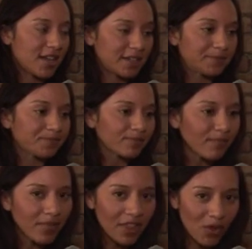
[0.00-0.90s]
Um,
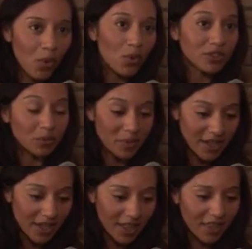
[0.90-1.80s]
the older we
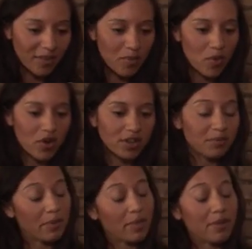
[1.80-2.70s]
get, the more
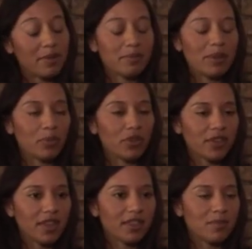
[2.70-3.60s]
maybe people
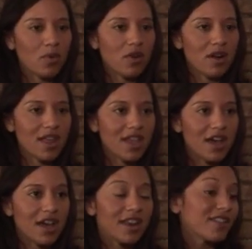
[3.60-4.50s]
think the more
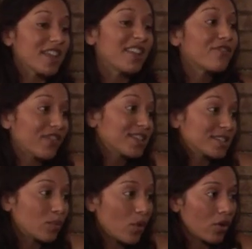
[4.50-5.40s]
un-
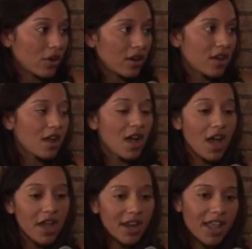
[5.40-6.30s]
inflexible or
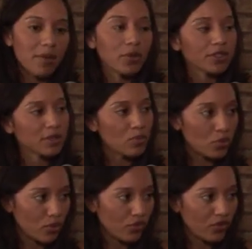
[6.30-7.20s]
unable to
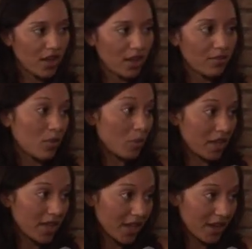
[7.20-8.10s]
move um,
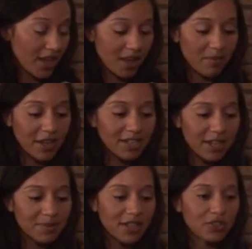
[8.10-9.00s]
we get. And many
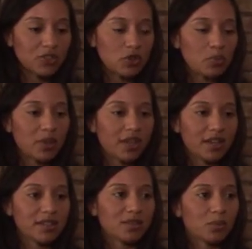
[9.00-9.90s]
times that's true
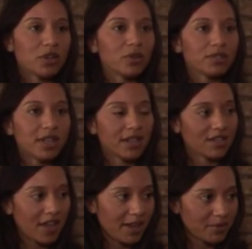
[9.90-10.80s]
because we don't take
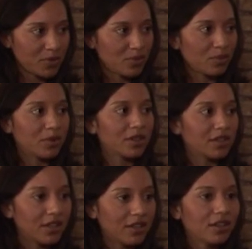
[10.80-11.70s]
time to
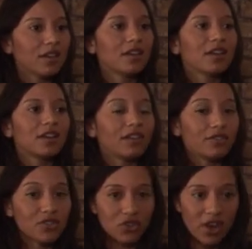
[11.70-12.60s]
really
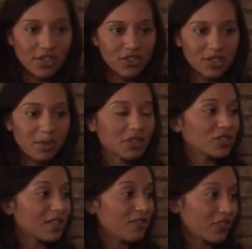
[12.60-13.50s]
stretch,
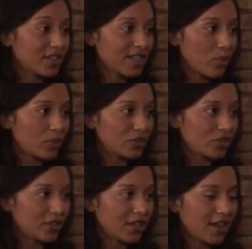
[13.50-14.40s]
especially, for example,
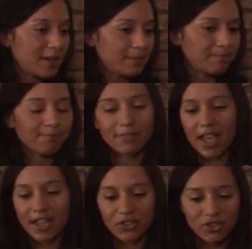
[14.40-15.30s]
during um,
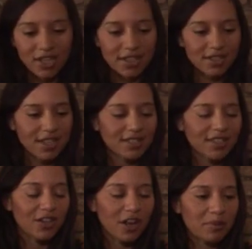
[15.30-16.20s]
exercises. I
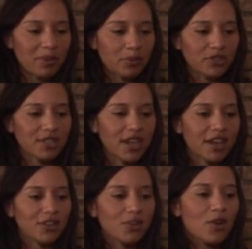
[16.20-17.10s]
lot of people just
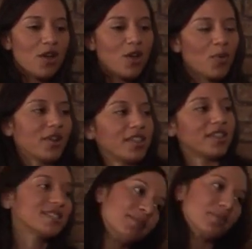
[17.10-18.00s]
kind of do one of
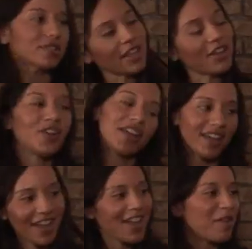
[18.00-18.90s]
these numbers, like, okay,
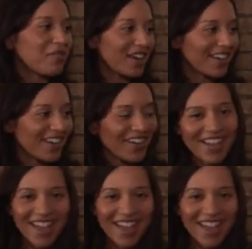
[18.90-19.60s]
I'm ready to go.